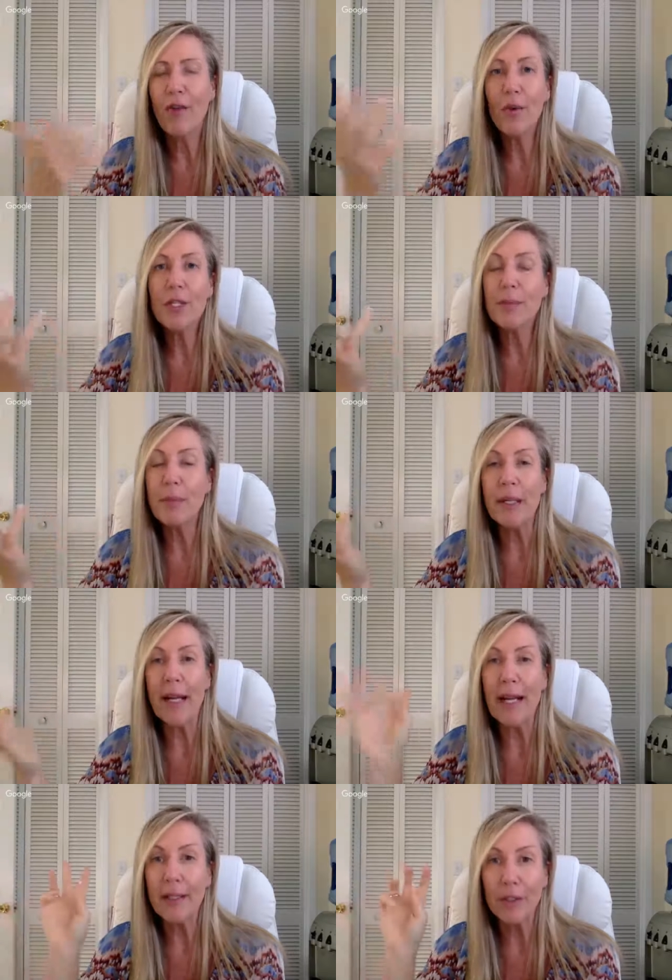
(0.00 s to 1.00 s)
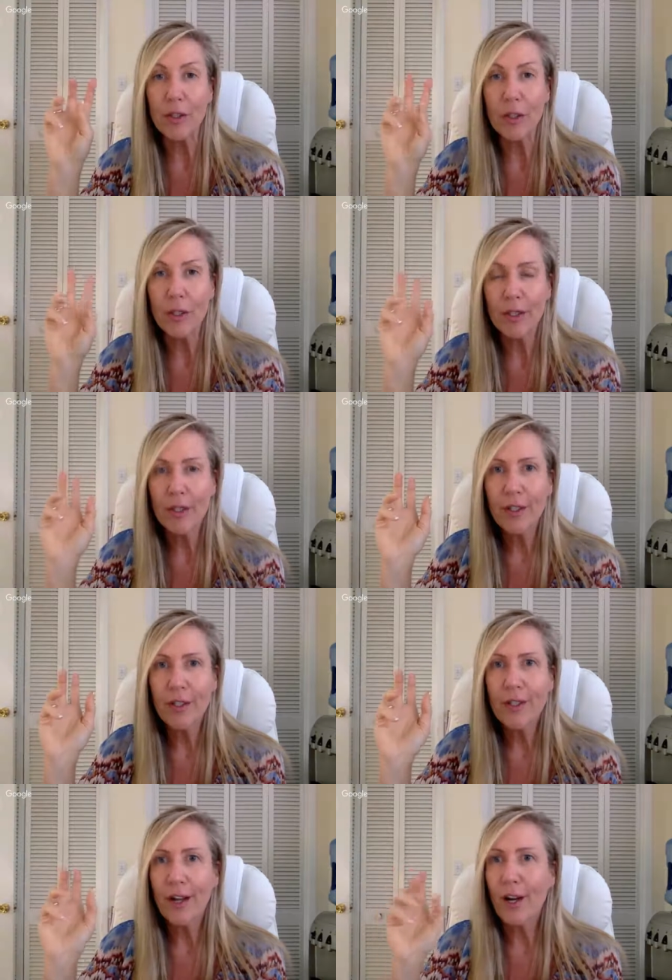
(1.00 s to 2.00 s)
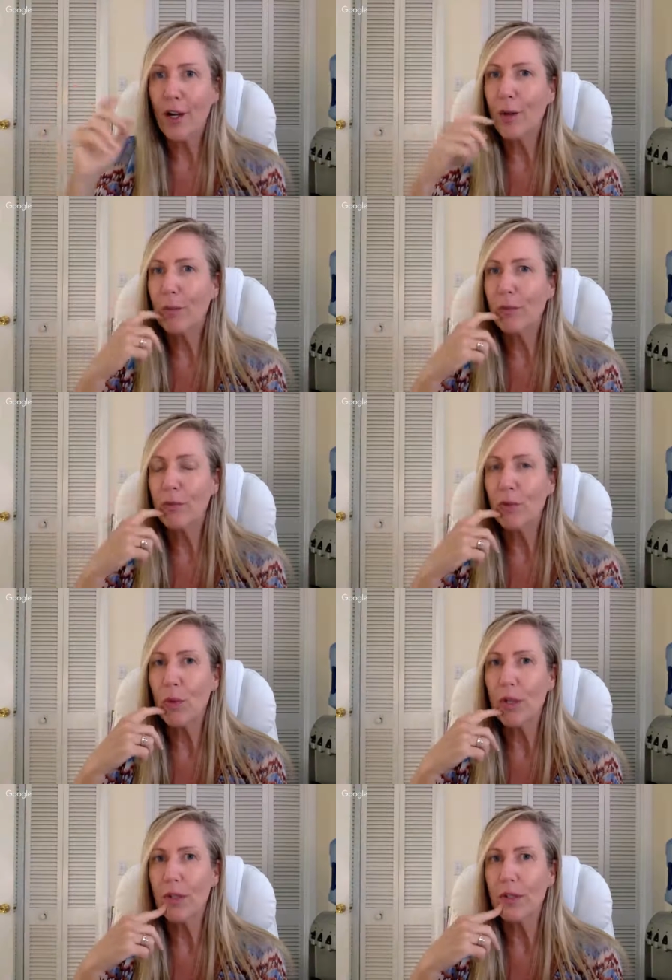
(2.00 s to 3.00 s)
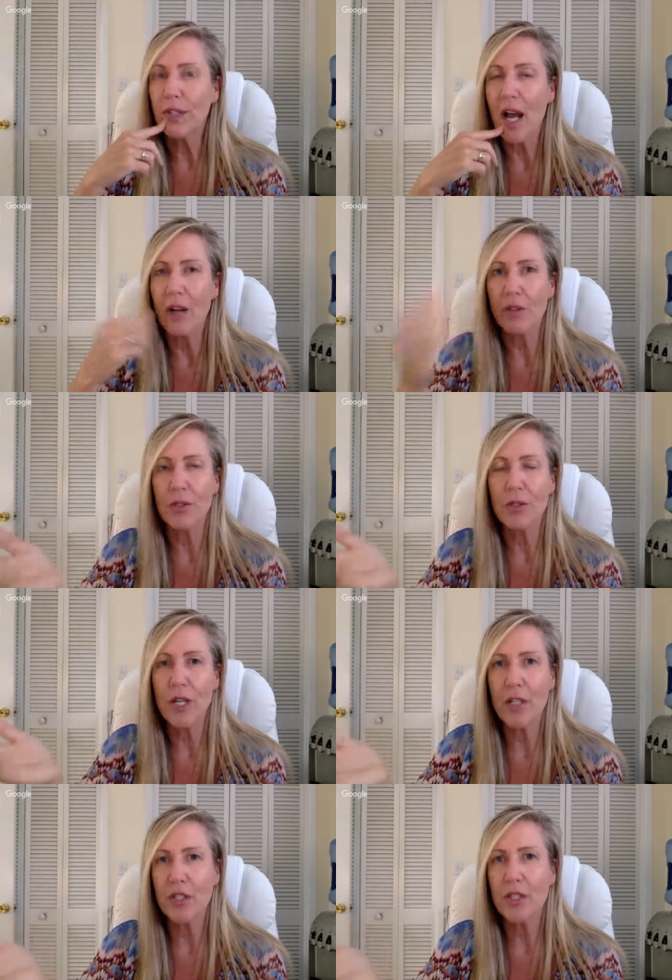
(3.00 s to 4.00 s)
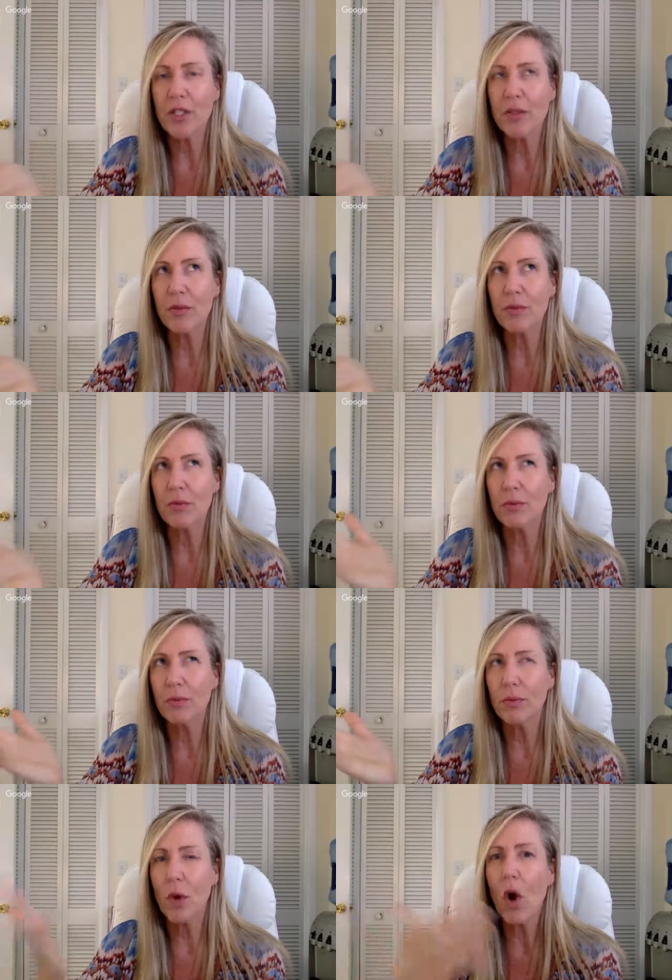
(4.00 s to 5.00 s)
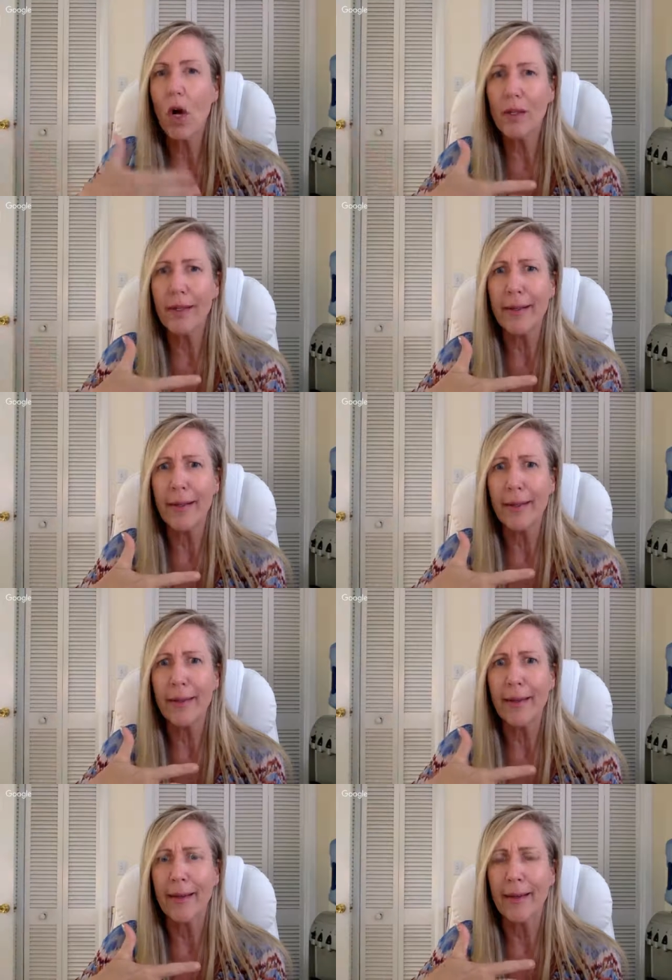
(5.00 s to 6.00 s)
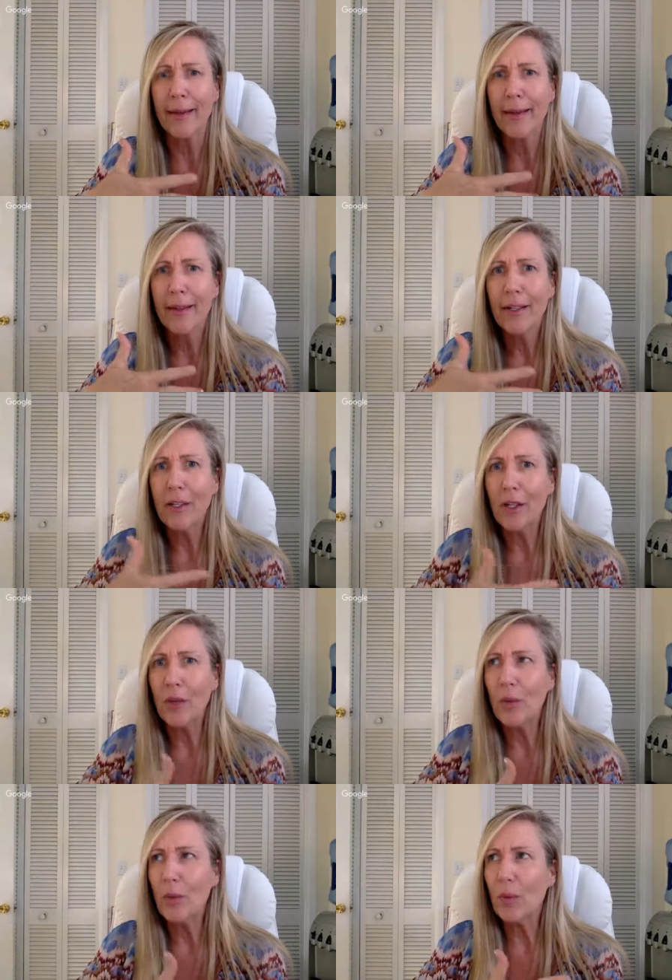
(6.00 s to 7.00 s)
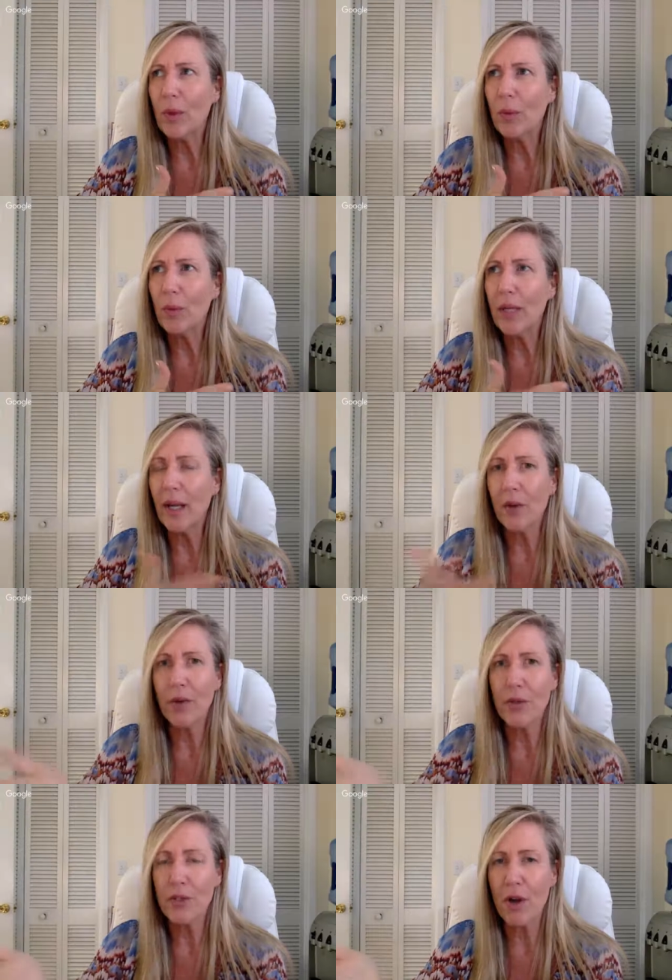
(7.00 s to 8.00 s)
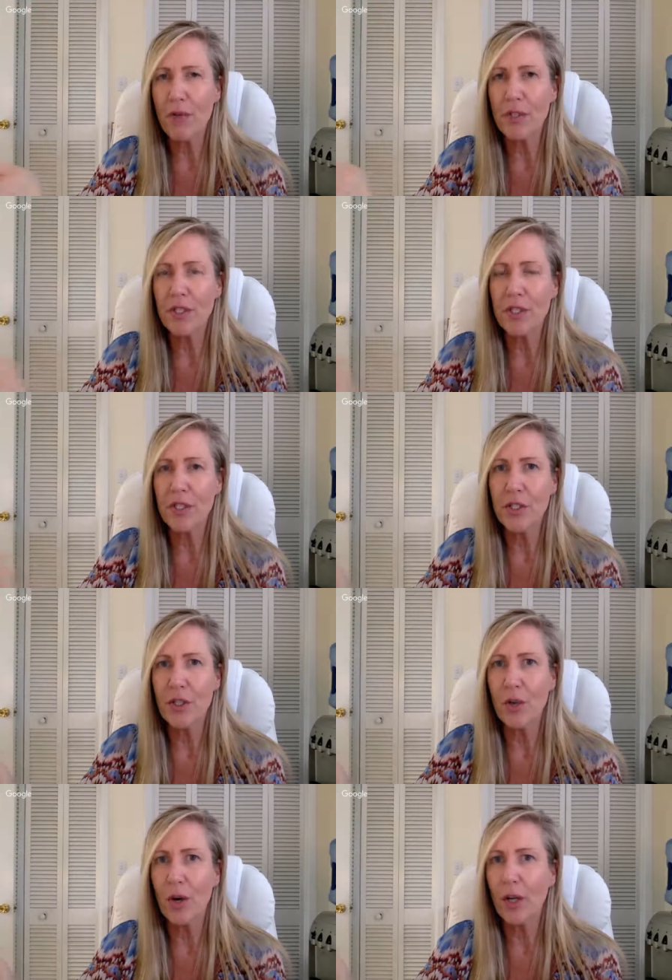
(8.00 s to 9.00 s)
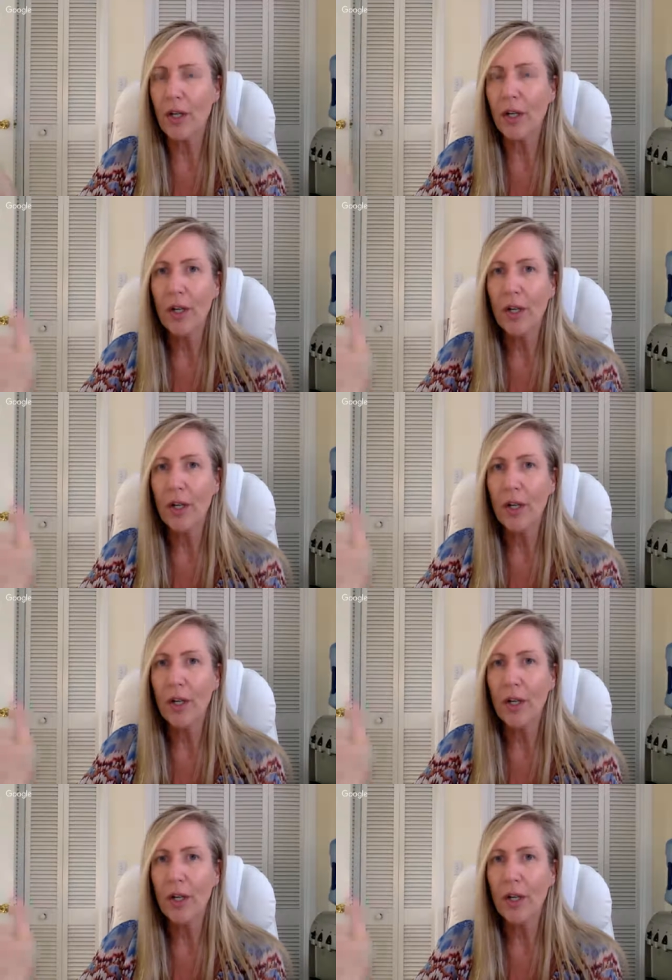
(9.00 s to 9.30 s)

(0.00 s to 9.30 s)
I've always been a handler for doctors. I just didn't call it anything. When we had all those offices in New York,